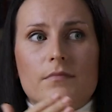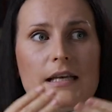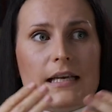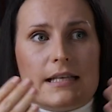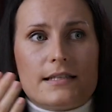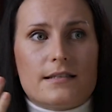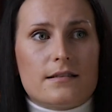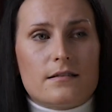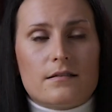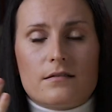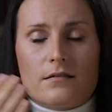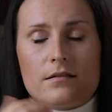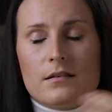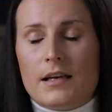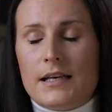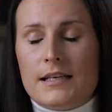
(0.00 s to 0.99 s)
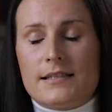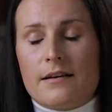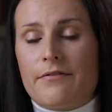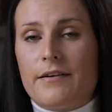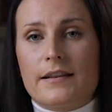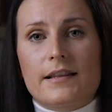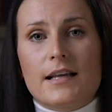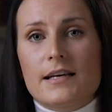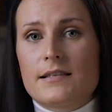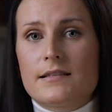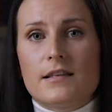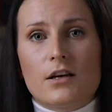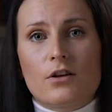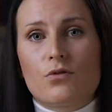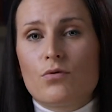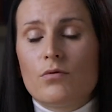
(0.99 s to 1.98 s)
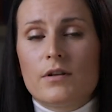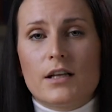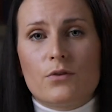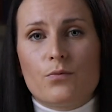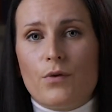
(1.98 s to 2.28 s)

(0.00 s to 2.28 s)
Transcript: It's a fantastic tool that